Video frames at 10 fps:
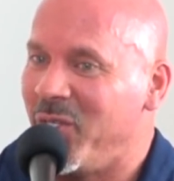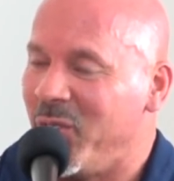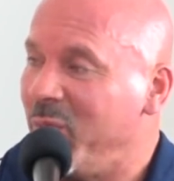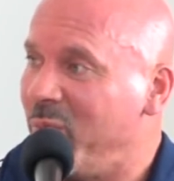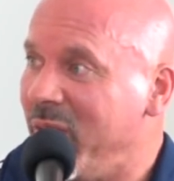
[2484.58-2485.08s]

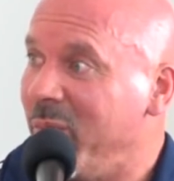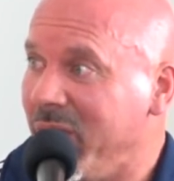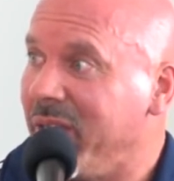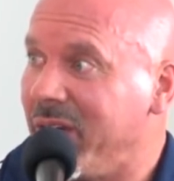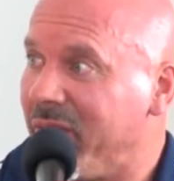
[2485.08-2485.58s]
You'd be a
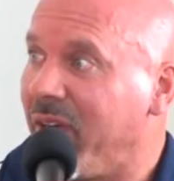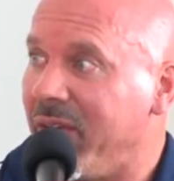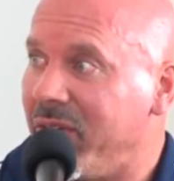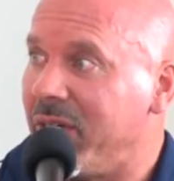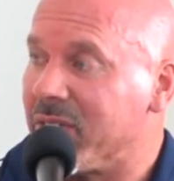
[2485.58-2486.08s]
millionaire in
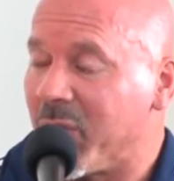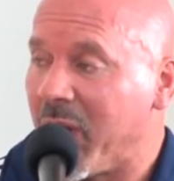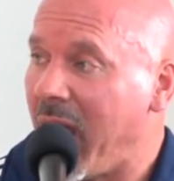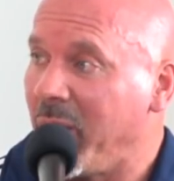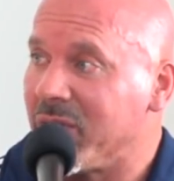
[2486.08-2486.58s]
5 years. I
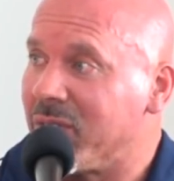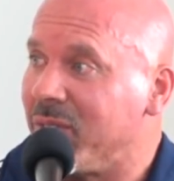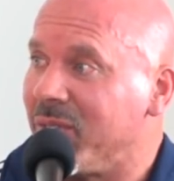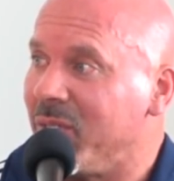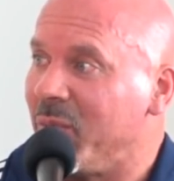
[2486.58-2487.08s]
promise
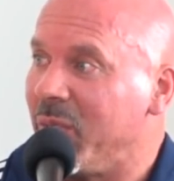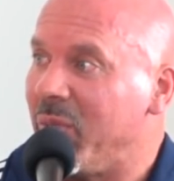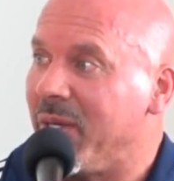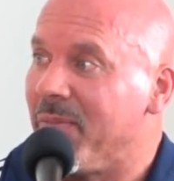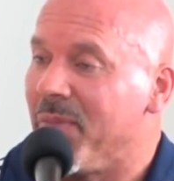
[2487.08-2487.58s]
you, you would
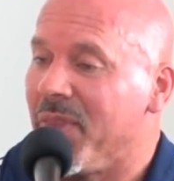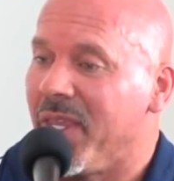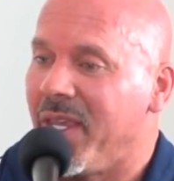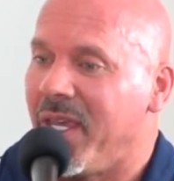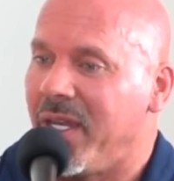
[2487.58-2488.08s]
be.
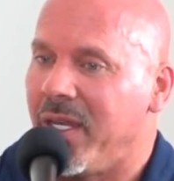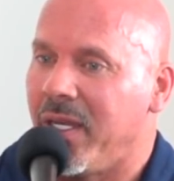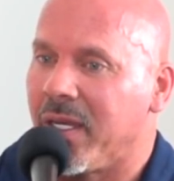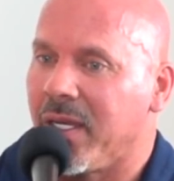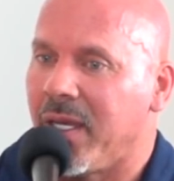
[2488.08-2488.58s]
And
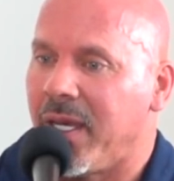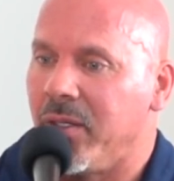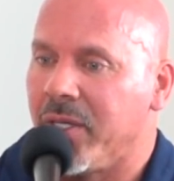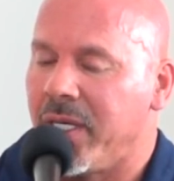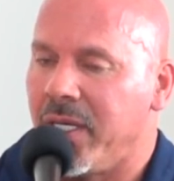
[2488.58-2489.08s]
I
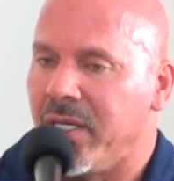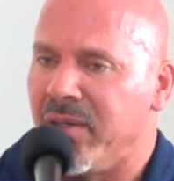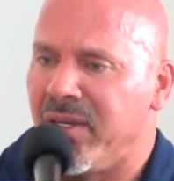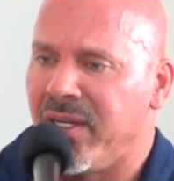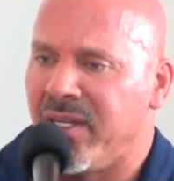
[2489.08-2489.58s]
look at it
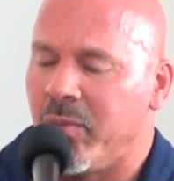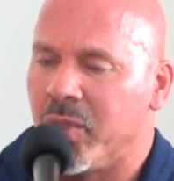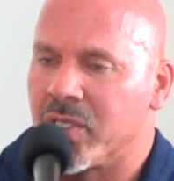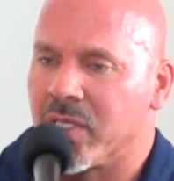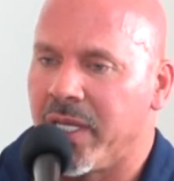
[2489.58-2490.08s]
in
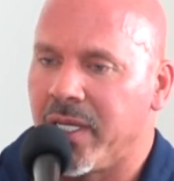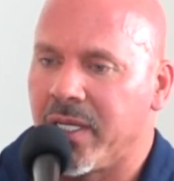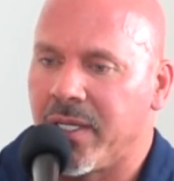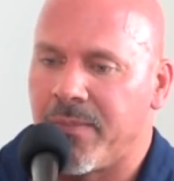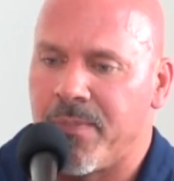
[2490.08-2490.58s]
books like,
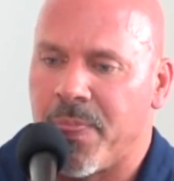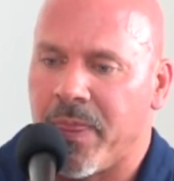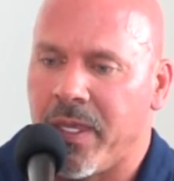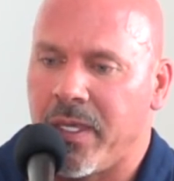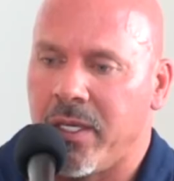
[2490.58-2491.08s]

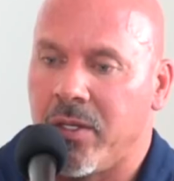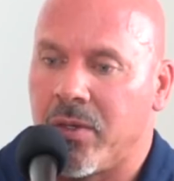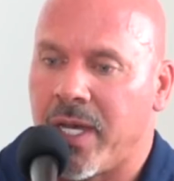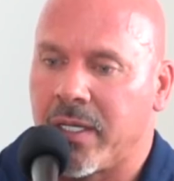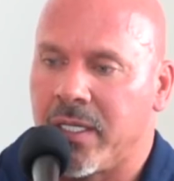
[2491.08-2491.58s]
you
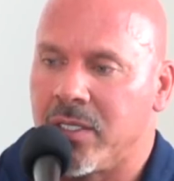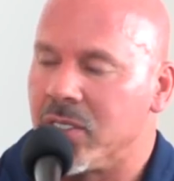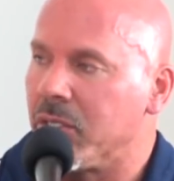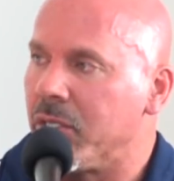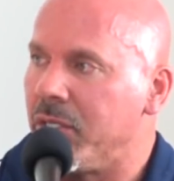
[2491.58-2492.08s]
know, How Do
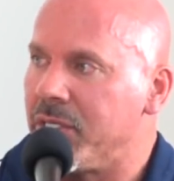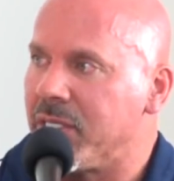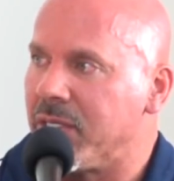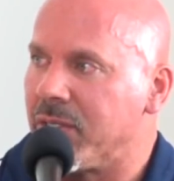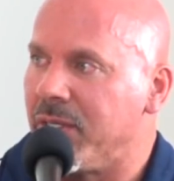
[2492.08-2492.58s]
Kids Learn,
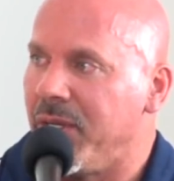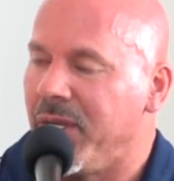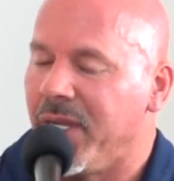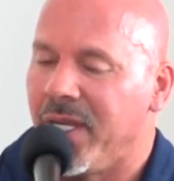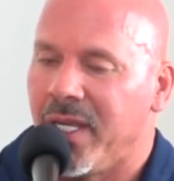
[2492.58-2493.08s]
etc.
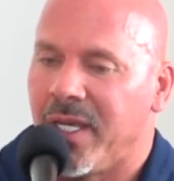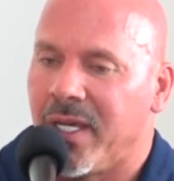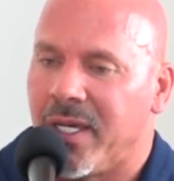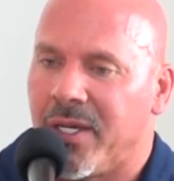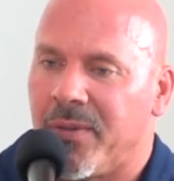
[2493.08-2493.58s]

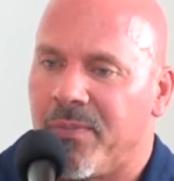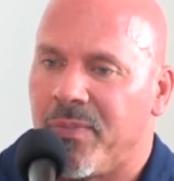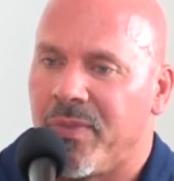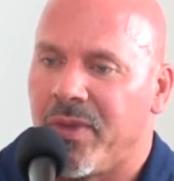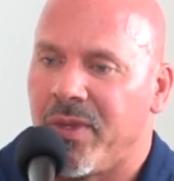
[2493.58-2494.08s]
Mm-hmm.
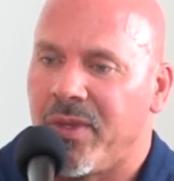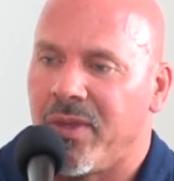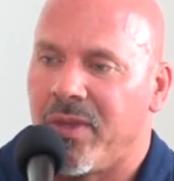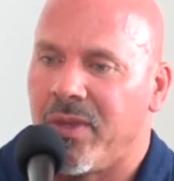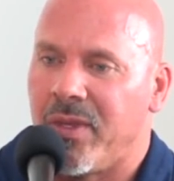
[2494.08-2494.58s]

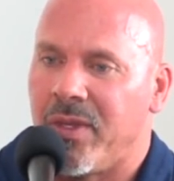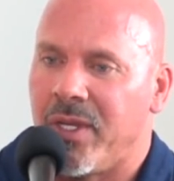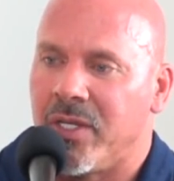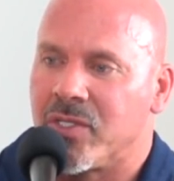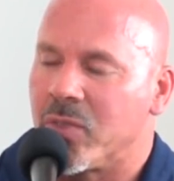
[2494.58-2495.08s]

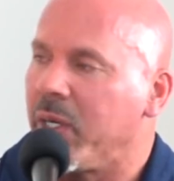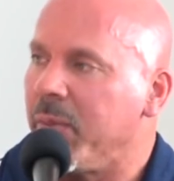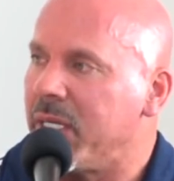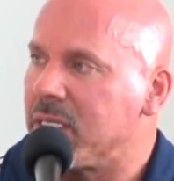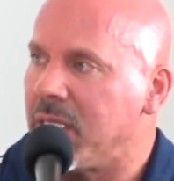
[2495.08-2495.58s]
It's 20
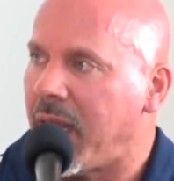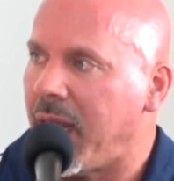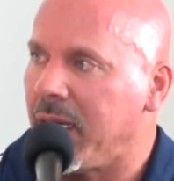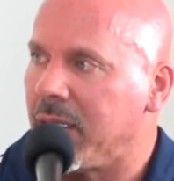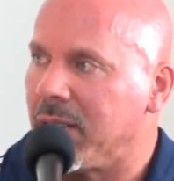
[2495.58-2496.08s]
minutes a
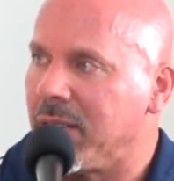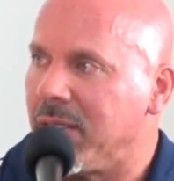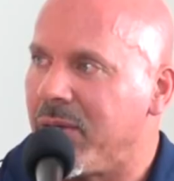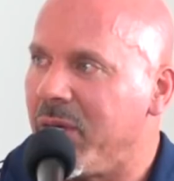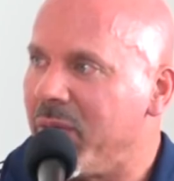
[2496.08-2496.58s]
day,
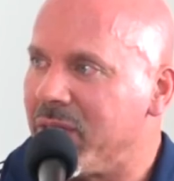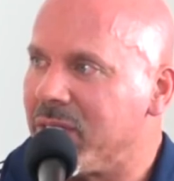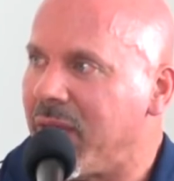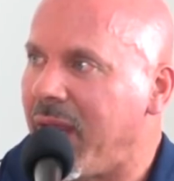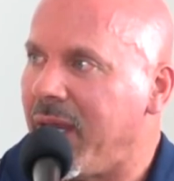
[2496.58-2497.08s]
30 minutes
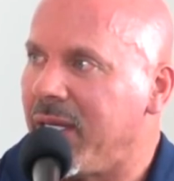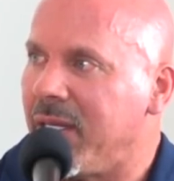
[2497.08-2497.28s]
a day.